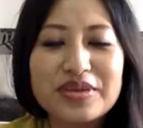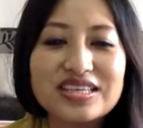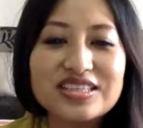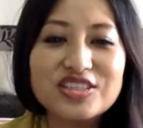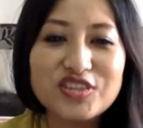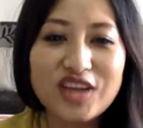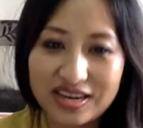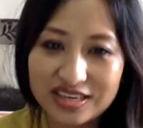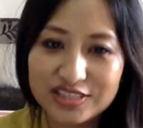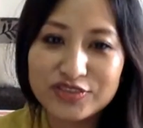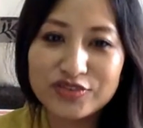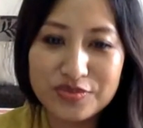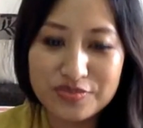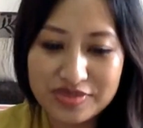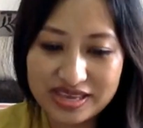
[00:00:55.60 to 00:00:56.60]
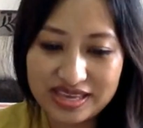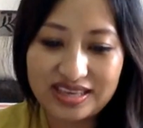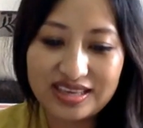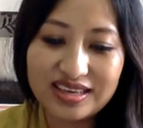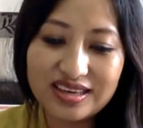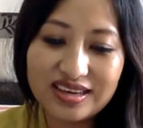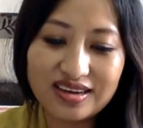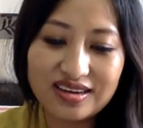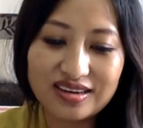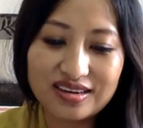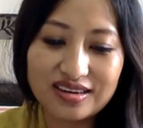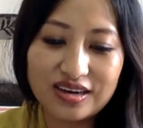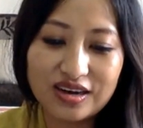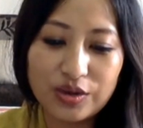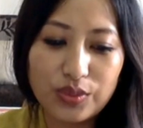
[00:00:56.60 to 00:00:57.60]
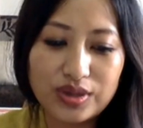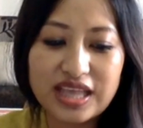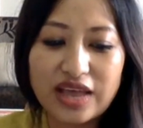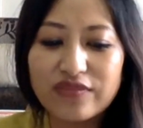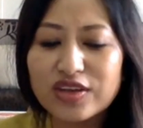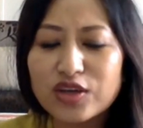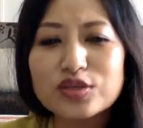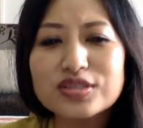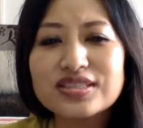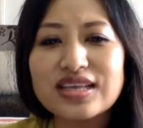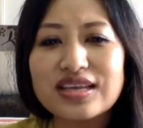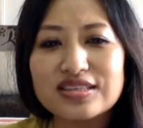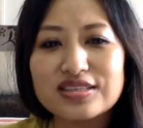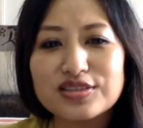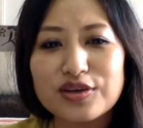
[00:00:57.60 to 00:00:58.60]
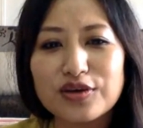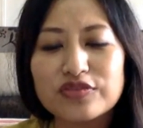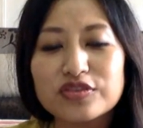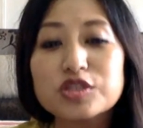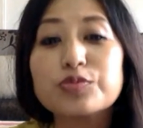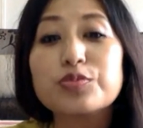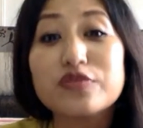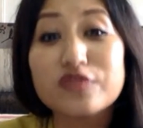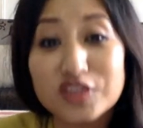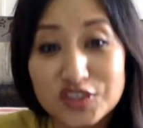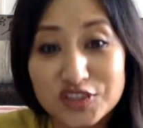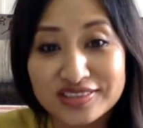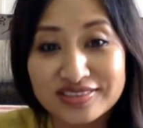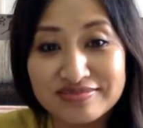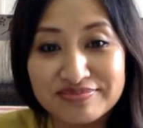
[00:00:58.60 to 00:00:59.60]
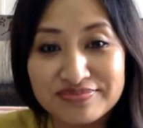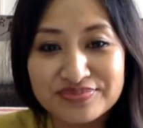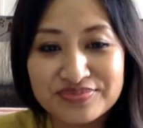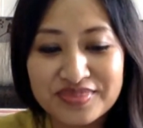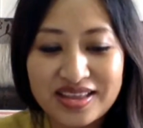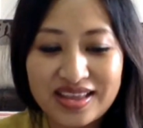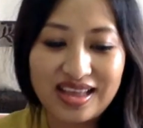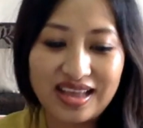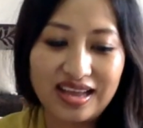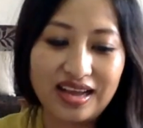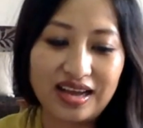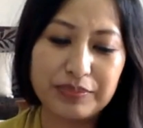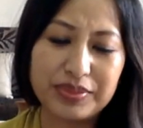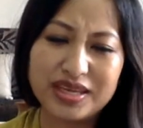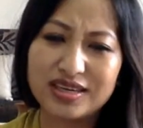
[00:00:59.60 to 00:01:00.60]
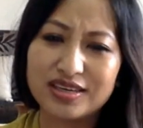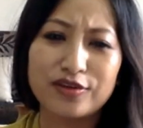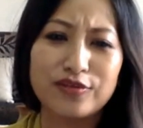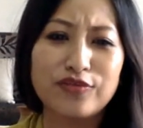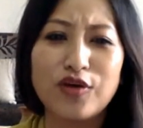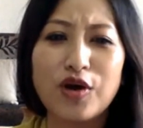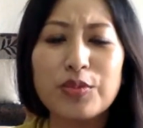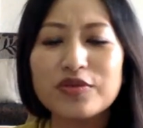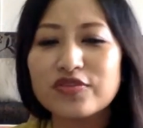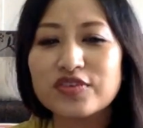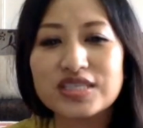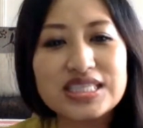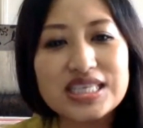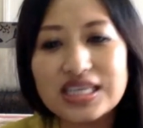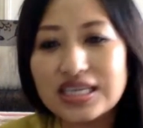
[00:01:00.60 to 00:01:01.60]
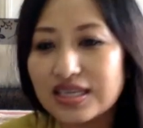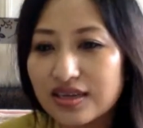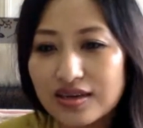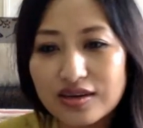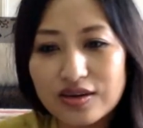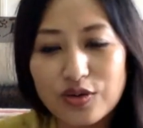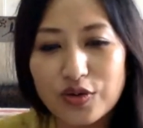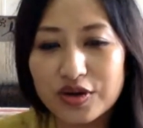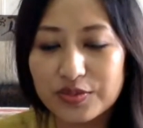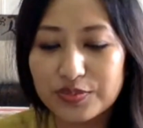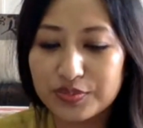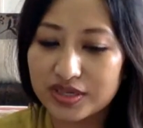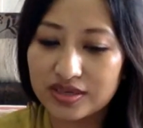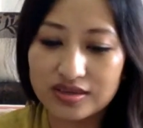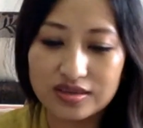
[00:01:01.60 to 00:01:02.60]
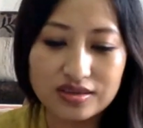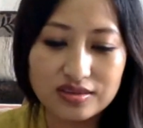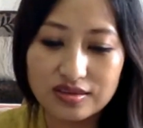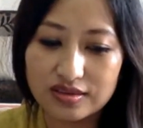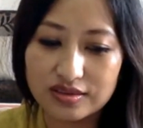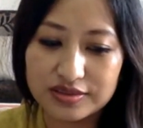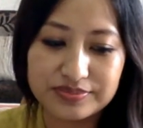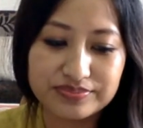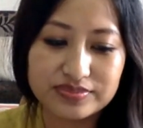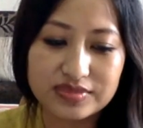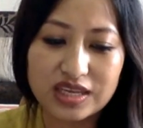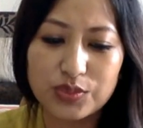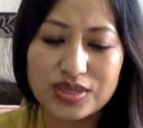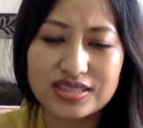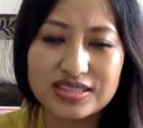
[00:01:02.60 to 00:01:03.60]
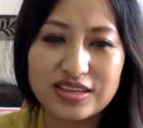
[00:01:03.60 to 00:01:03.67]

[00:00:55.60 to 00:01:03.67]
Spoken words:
biggest challenge for me was having no sense of supervision. Be it in the form of a senior or a peer, it was